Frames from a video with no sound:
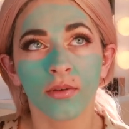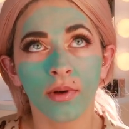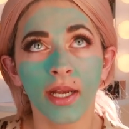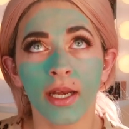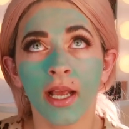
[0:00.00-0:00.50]

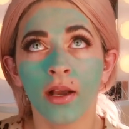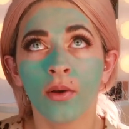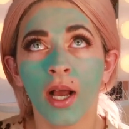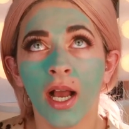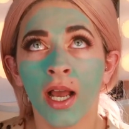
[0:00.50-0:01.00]
Right
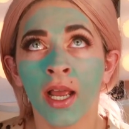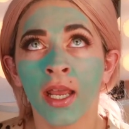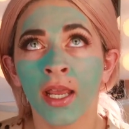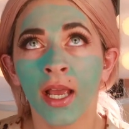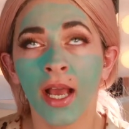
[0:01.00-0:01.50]
now,
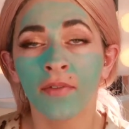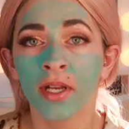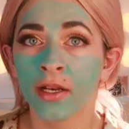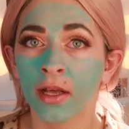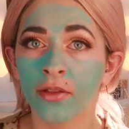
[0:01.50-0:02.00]
I have
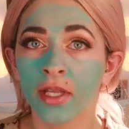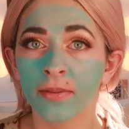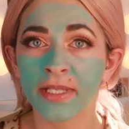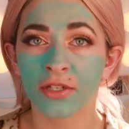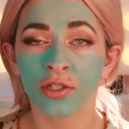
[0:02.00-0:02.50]
an unhealthy
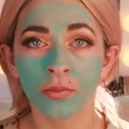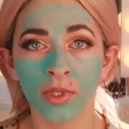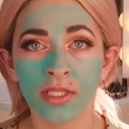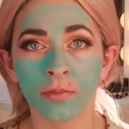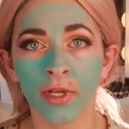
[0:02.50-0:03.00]
obsession
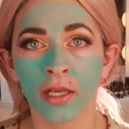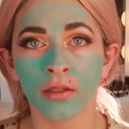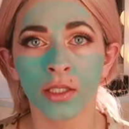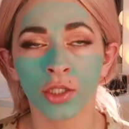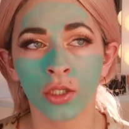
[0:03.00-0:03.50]
with some
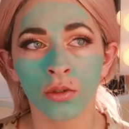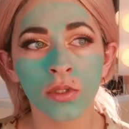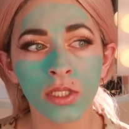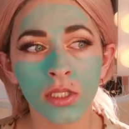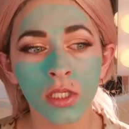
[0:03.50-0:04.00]
reality
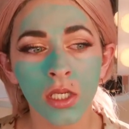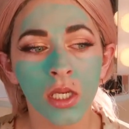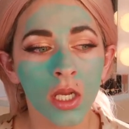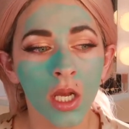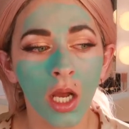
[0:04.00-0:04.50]
shows.
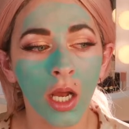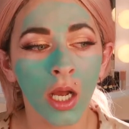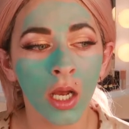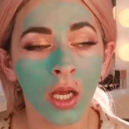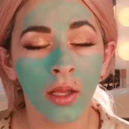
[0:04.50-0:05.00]

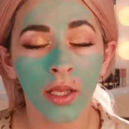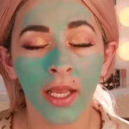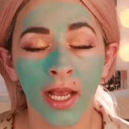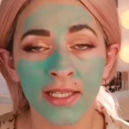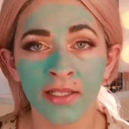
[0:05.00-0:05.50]
Uh,
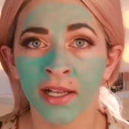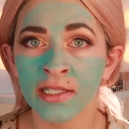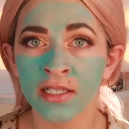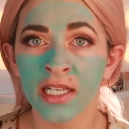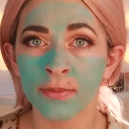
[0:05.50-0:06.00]
it hasn't
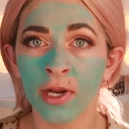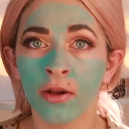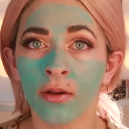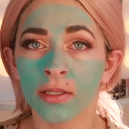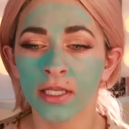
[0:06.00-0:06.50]
gone to
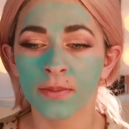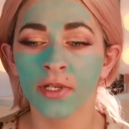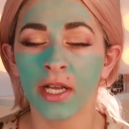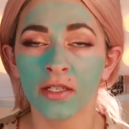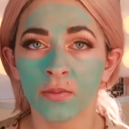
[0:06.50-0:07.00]
Desperate,
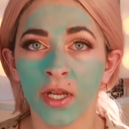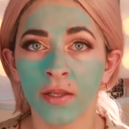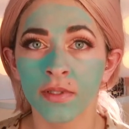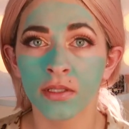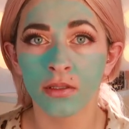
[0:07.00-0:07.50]
Desperate
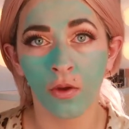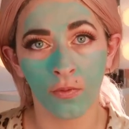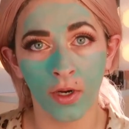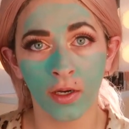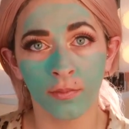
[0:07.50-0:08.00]
Housewives so
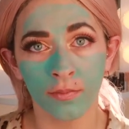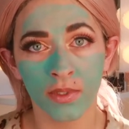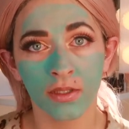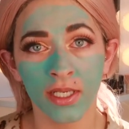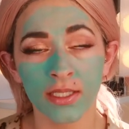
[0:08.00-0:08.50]
far,
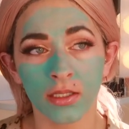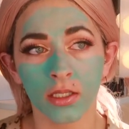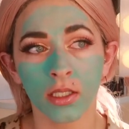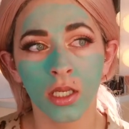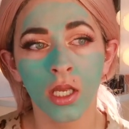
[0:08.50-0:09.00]
so that's
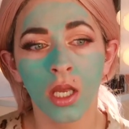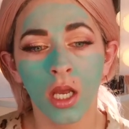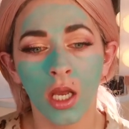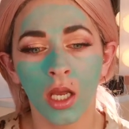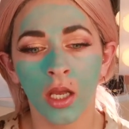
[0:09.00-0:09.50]
good.
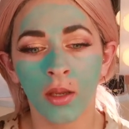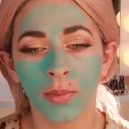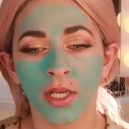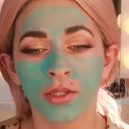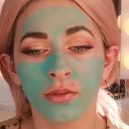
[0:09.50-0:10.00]
Uh,
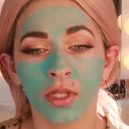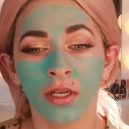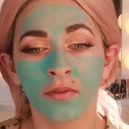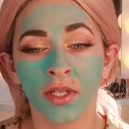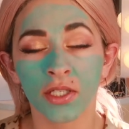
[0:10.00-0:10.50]
but I do
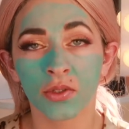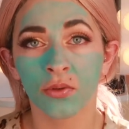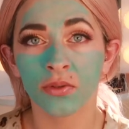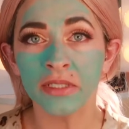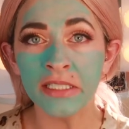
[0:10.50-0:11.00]
love like
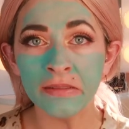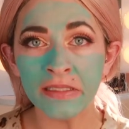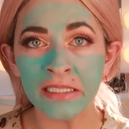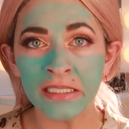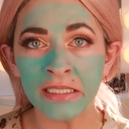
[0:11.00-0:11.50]
Total
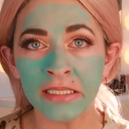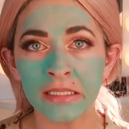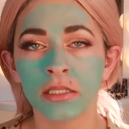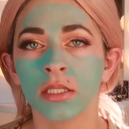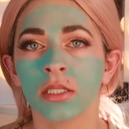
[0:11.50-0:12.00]
Divas.
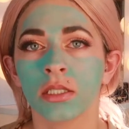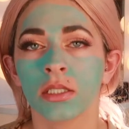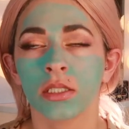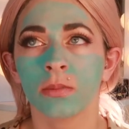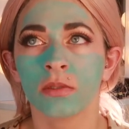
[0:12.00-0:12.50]

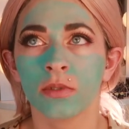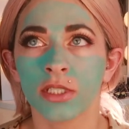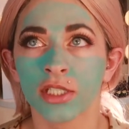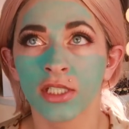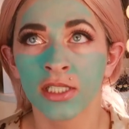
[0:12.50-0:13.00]
I've been
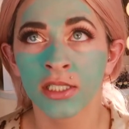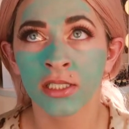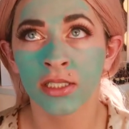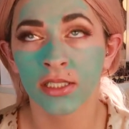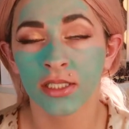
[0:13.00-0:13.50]

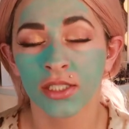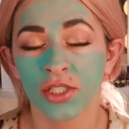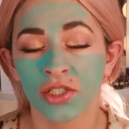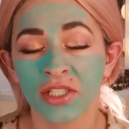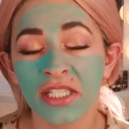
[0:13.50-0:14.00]
watching
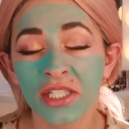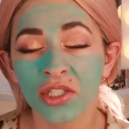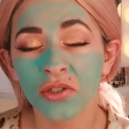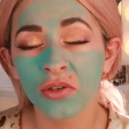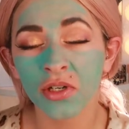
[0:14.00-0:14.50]
Jersey
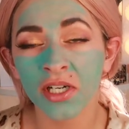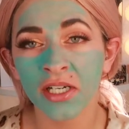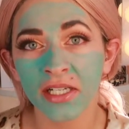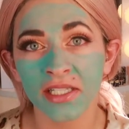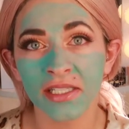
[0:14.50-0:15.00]

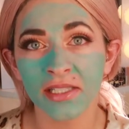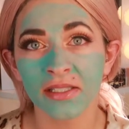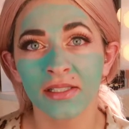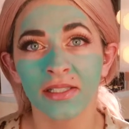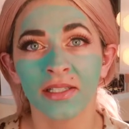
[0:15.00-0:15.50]
Shore because